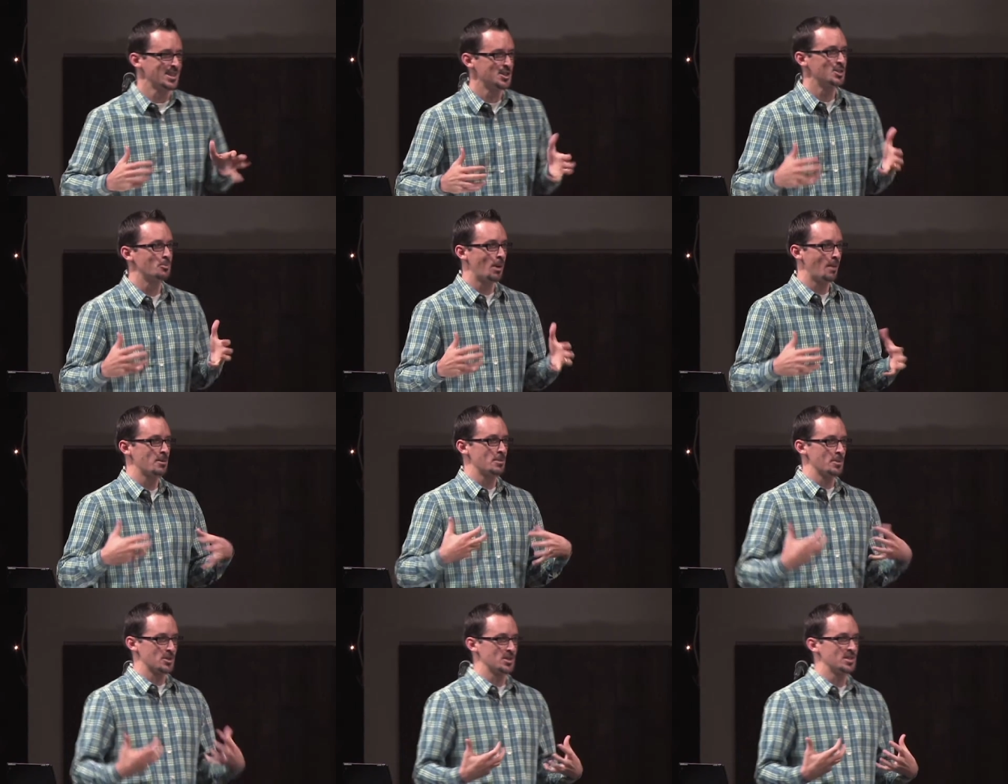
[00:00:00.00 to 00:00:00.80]
this is probably
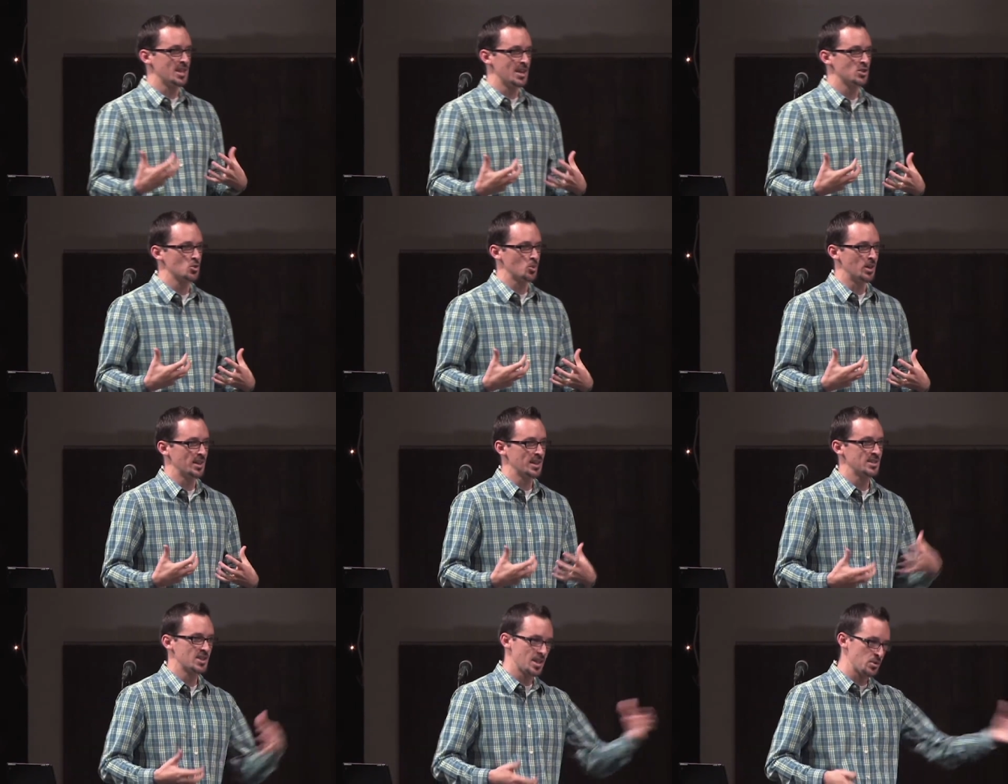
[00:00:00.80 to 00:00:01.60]
the most intense one.
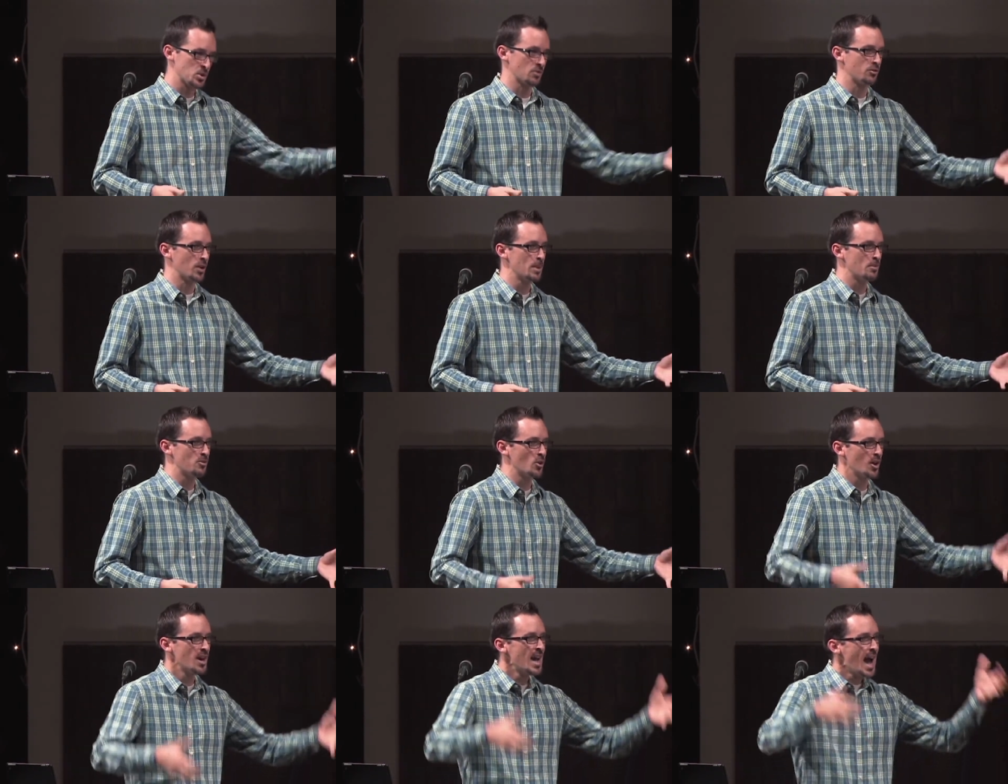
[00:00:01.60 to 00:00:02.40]
He said he was afraid
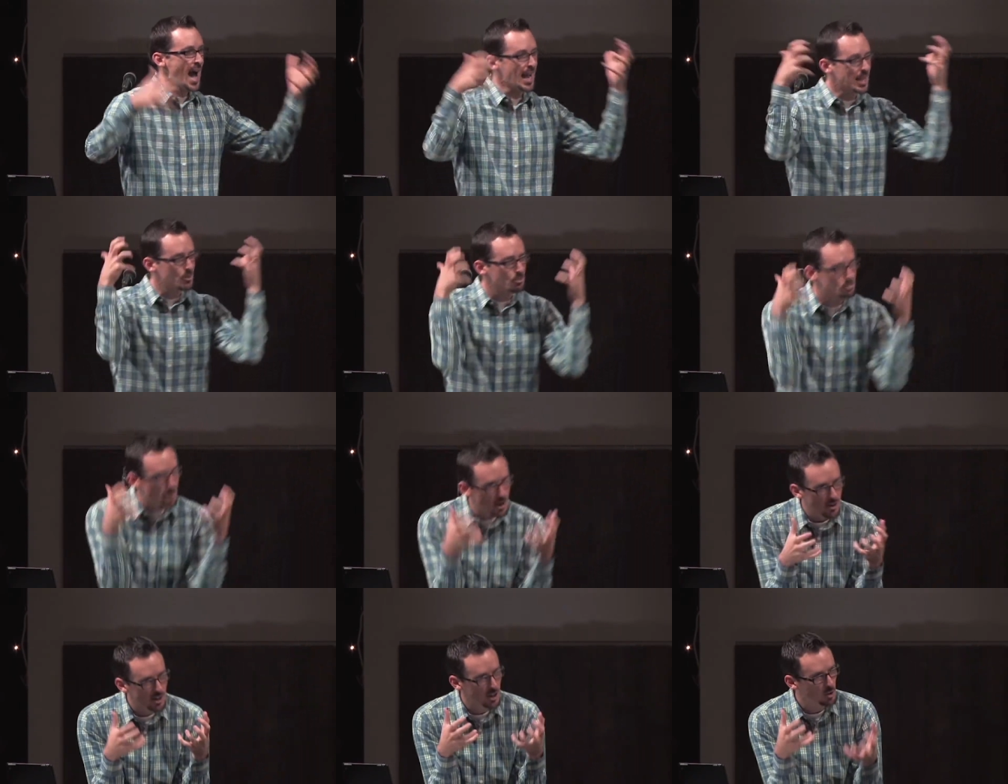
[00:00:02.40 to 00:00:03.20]
before. I can
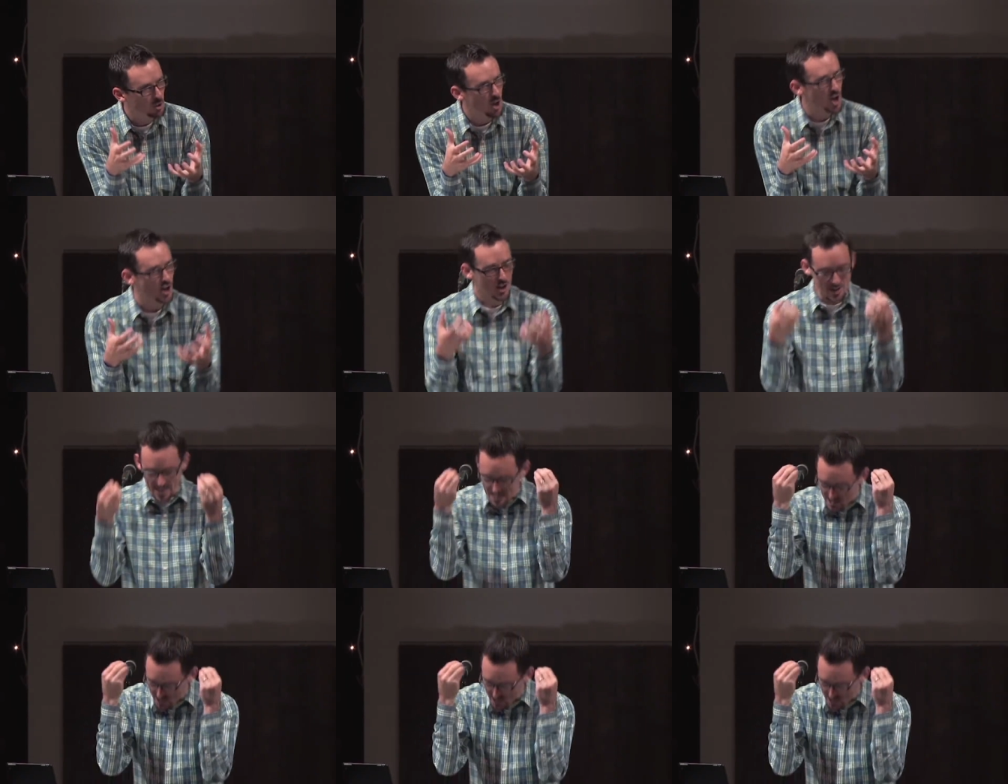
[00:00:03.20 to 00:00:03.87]
bear it no longer. It